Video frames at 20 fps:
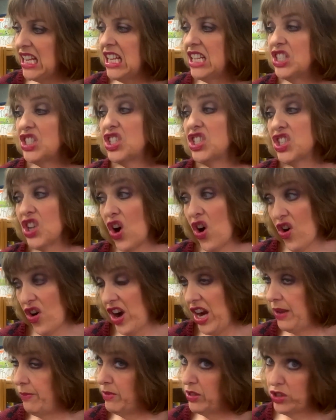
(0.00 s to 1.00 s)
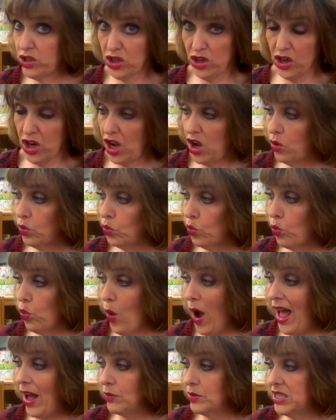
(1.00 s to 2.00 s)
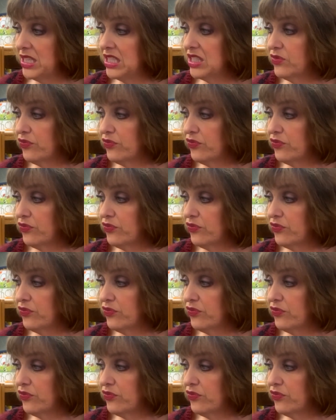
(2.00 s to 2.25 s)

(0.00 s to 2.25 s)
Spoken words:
"Sorry," Mr. Goat wound his